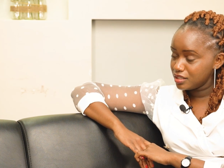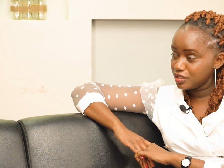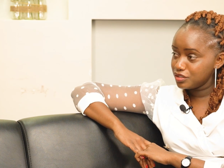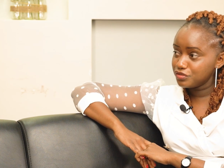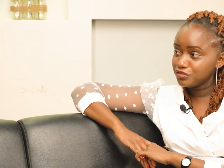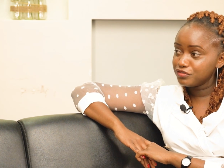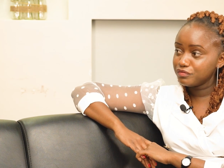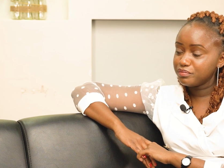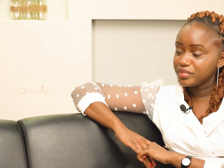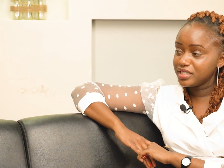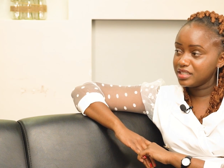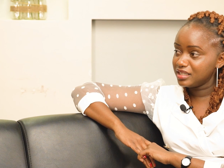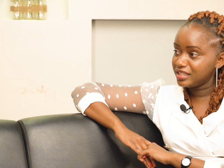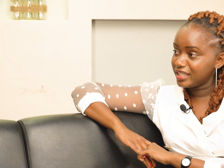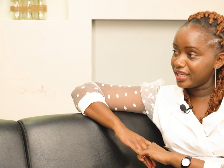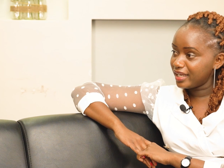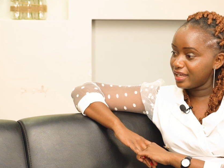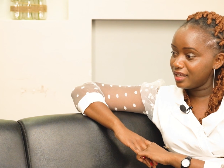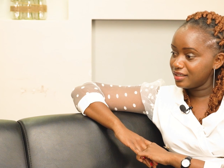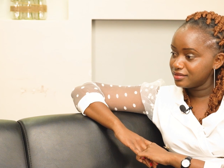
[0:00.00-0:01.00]
You've been
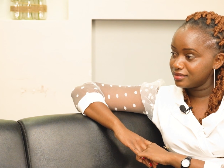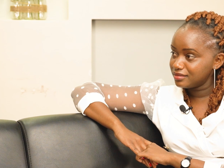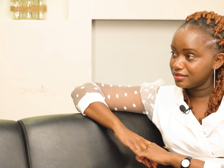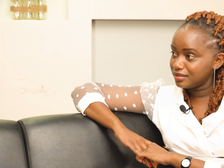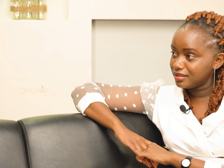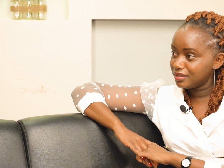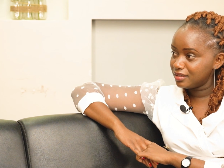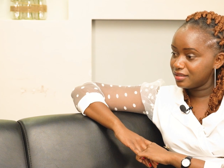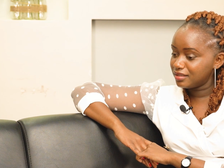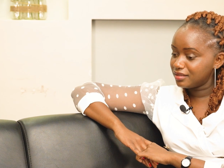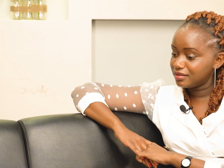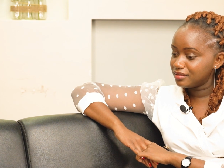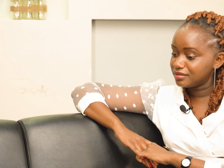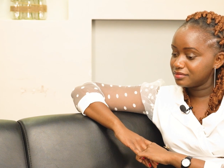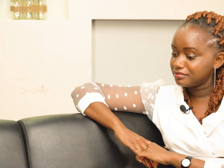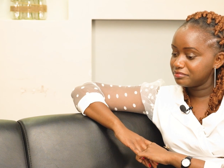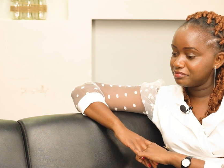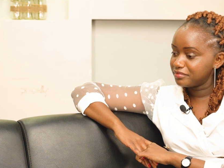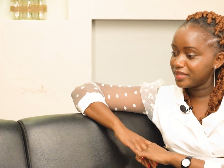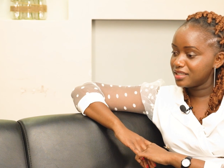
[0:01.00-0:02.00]
there,
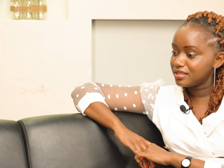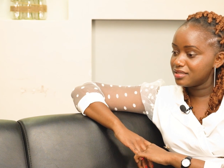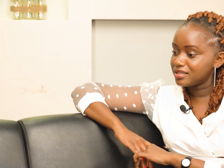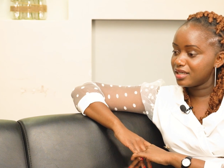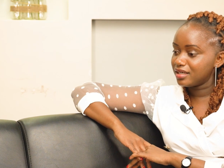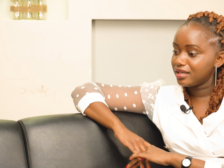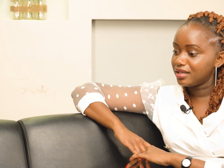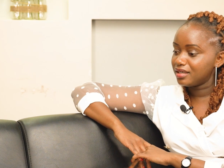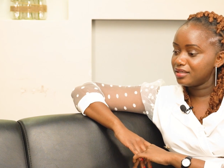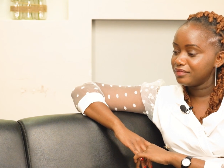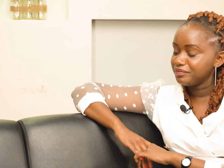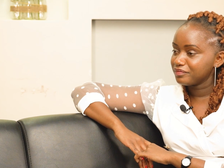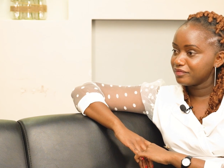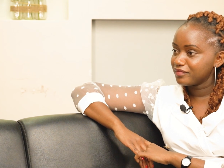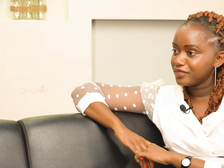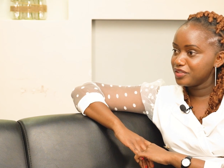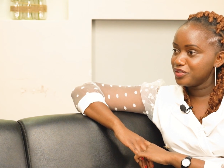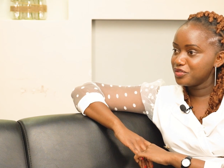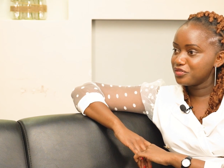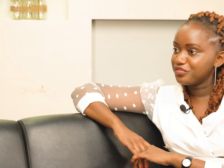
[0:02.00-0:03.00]
but
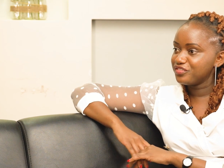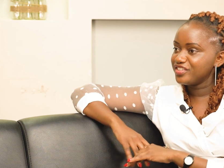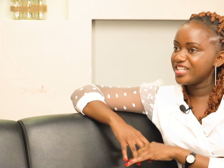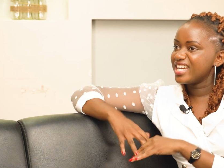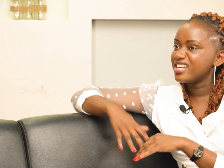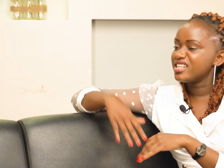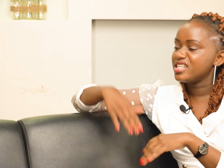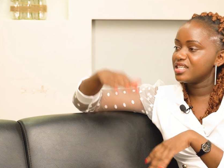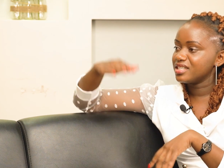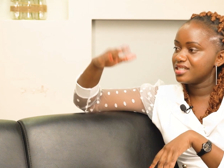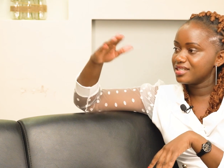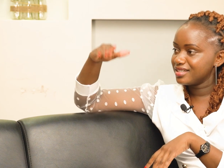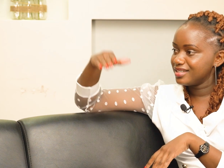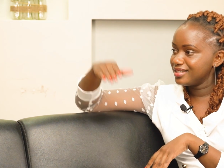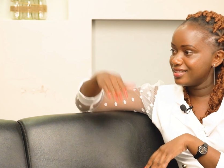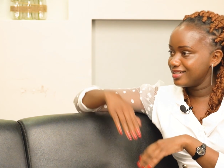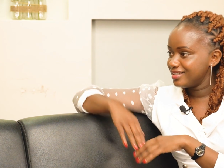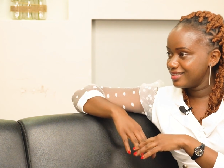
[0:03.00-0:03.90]
you're fearing